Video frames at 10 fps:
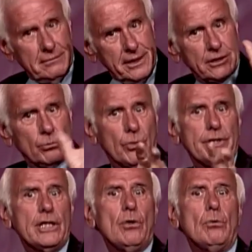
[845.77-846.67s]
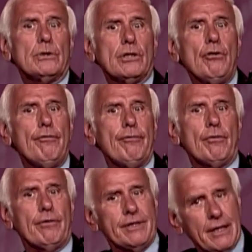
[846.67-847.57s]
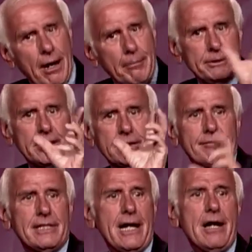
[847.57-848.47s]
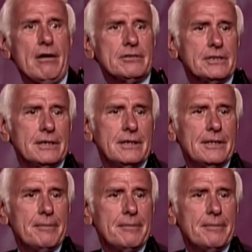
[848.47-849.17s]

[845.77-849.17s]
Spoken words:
That's a worthy goal to go for, the object of the house.